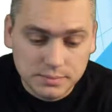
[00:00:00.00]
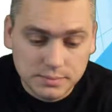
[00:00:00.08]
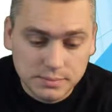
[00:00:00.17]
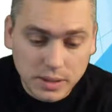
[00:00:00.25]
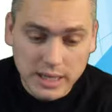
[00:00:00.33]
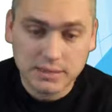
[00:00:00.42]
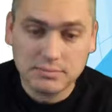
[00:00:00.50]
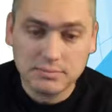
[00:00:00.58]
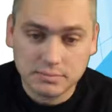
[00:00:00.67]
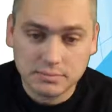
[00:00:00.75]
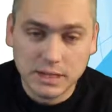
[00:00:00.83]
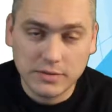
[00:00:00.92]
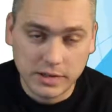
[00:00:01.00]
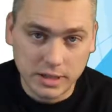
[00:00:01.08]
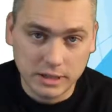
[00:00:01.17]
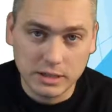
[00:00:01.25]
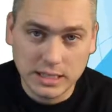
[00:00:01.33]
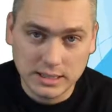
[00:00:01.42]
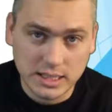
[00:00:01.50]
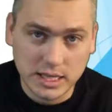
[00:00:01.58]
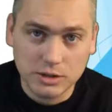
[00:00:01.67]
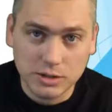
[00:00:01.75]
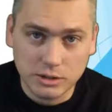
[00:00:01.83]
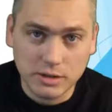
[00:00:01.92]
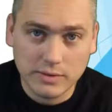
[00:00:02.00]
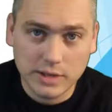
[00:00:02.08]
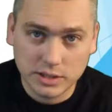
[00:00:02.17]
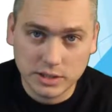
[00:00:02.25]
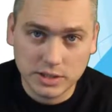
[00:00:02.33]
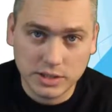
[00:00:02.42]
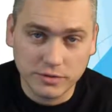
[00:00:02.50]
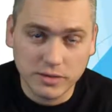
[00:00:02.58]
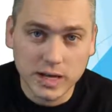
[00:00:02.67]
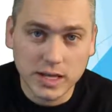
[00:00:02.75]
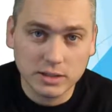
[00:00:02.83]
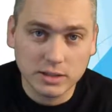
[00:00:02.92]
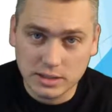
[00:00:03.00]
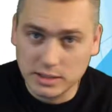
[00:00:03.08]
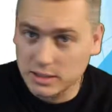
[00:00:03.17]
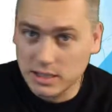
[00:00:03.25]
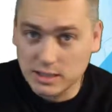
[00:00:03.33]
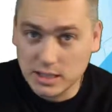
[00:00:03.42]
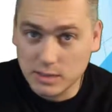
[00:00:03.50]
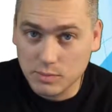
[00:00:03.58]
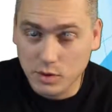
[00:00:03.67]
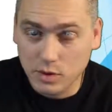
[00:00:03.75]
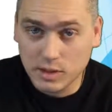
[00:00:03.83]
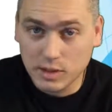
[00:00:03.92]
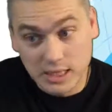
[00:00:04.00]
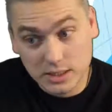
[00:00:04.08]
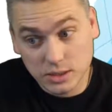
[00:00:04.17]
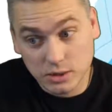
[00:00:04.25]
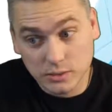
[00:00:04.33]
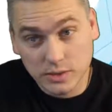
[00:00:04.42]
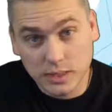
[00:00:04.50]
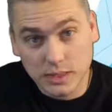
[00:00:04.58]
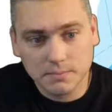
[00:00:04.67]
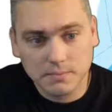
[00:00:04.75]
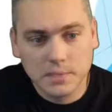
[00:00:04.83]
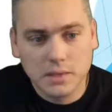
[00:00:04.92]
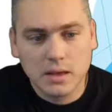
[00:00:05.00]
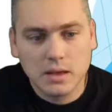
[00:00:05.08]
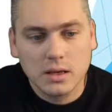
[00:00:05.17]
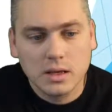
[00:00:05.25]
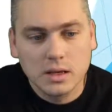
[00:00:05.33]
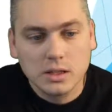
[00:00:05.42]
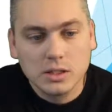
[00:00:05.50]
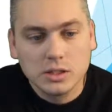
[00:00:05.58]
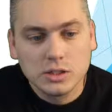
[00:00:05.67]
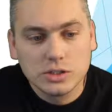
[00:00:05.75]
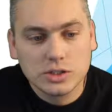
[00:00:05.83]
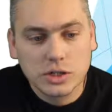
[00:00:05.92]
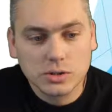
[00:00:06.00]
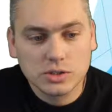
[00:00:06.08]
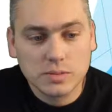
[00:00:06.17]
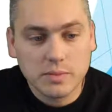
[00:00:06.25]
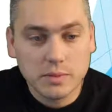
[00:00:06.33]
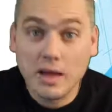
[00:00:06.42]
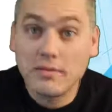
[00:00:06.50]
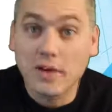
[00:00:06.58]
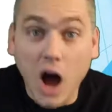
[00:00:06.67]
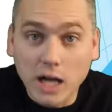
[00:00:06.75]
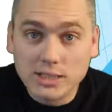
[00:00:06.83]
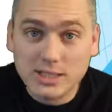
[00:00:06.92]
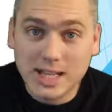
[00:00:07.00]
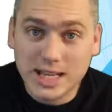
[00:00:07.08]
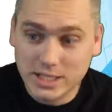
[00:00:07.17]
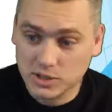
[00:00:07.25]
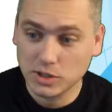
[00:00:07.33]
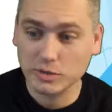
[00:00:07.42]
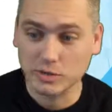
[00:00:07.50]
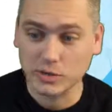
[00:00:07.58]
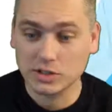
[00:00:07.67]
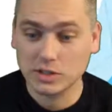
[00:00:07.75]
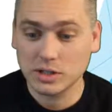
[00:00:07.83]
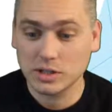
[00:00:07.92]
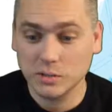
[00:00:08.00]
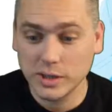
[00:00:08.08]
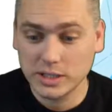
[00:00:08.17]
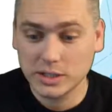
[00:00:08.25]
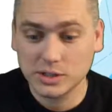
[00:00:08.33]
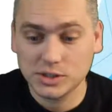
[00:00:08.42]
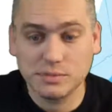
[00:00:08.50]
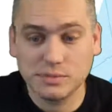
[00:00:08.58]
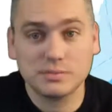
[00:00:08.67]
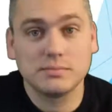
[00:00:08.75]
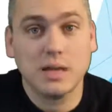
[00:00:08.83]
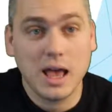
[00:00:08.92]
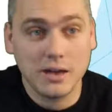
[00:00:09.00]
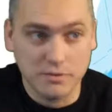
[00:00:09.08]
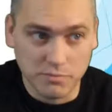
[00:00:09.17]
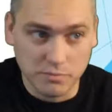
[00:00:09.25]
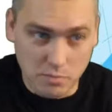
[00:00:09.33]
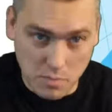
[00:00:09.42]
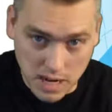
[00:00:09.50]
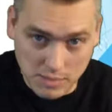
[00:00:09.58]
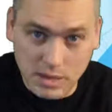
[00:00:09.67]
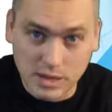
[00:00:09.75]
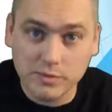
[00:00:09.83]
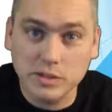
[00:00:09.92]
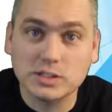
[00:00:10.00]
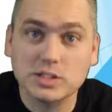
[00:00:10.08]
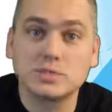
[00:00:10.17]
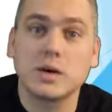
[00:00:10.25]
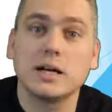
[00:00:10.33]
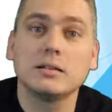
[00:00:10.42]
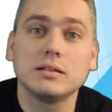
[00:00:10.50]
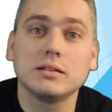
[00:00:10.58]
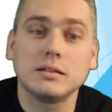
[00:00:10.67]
But if the internet's down, you don't have access to your files, and you got to stop work, and that's no fun. So some people have on-site servers, which have many benefits as well.